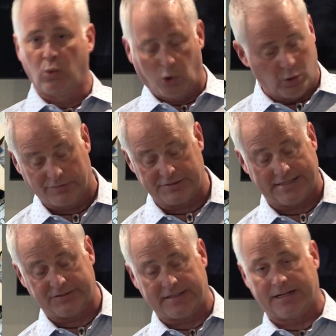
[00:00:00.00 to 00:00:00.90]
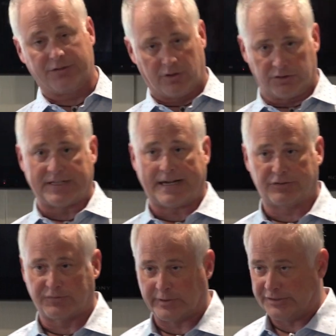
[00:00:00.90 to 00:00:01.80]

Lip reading: Whoever takes that out, it's all tax-free.